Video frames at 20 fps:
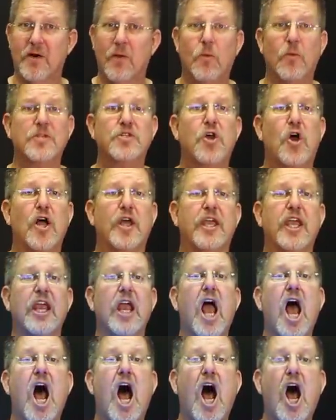We're
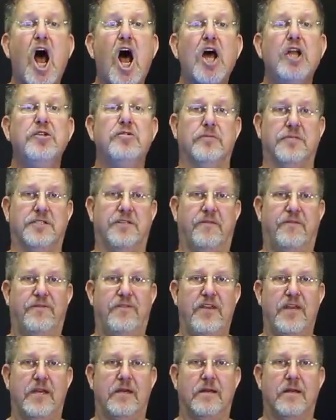talking hundreds of
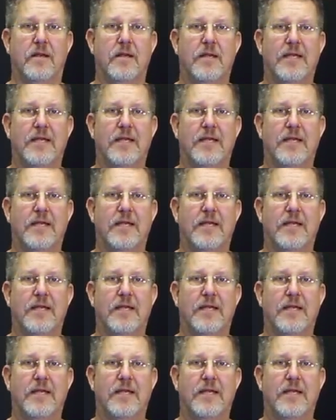feet.